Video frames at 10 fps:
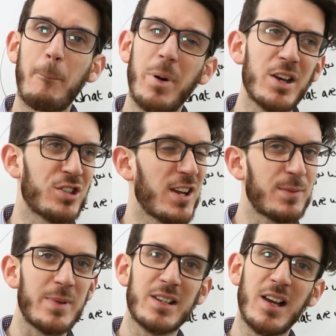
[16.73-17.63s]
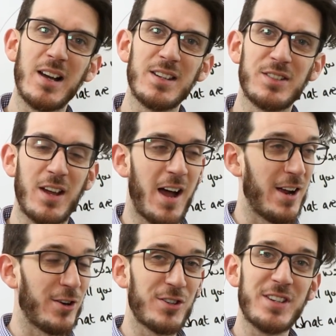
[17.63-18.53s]
but just because I
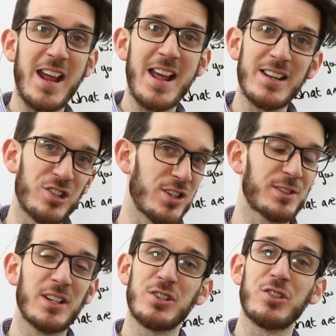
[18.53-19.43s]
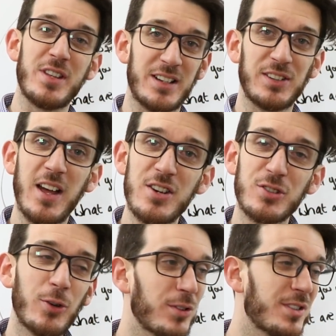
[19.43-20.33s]
understand and just because you think it's
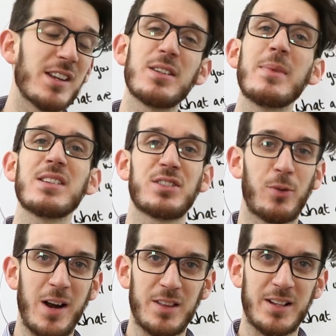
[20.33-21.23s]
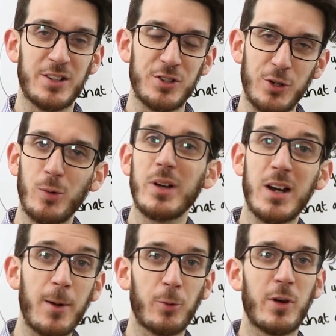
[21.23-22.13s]
logical doesn't mean it's the right thing to do
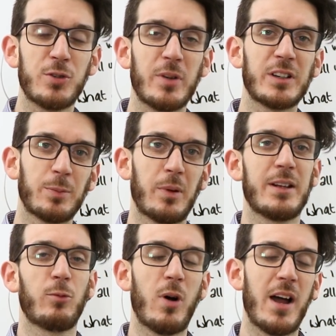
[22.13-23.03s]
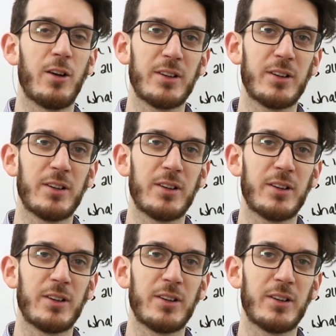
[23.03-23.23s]
and I'm going to explain why,